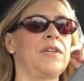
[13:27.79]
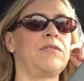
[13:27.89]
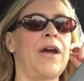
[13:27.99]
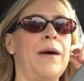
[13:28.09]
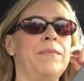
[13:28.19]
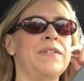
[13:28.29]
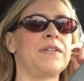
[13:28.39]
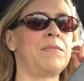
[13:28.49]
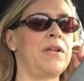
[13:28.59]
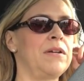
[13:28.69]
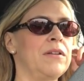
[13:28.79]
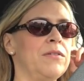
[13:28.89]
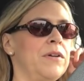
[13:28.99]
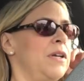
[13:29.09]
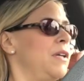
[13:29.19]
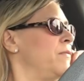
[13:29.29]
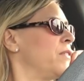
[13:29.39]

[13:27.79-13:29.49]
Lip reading: grabbed some other three